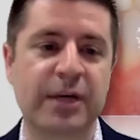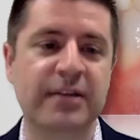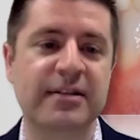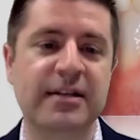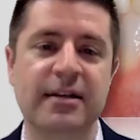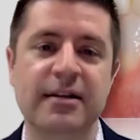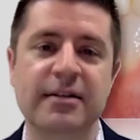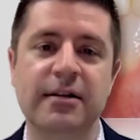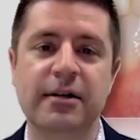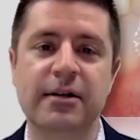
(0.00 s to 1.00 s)
can see in this
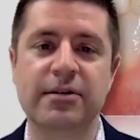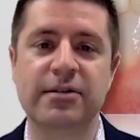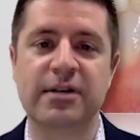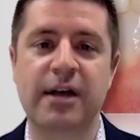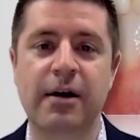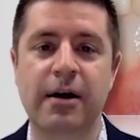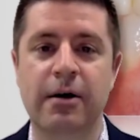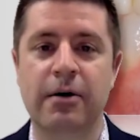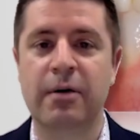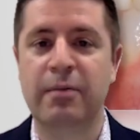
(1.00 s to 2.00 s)
clinical
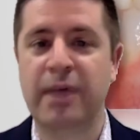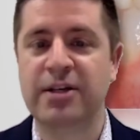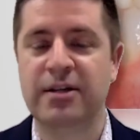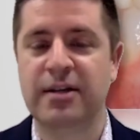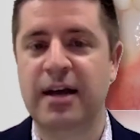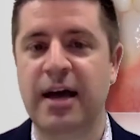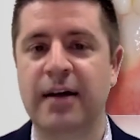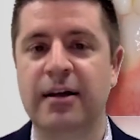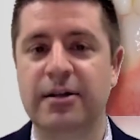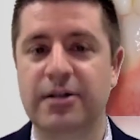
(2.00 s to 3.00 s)
scenario, a patient that
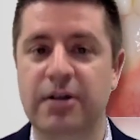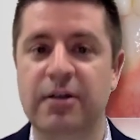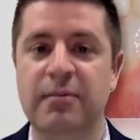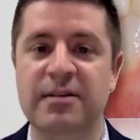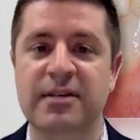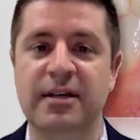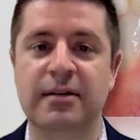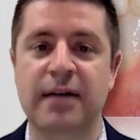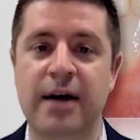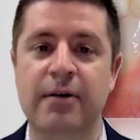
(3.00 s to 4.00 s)
had congenitally missing
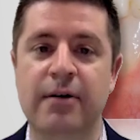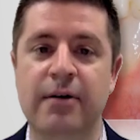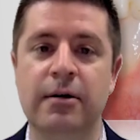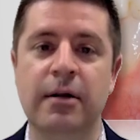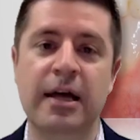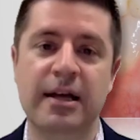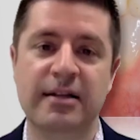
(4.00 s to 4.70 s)
lateral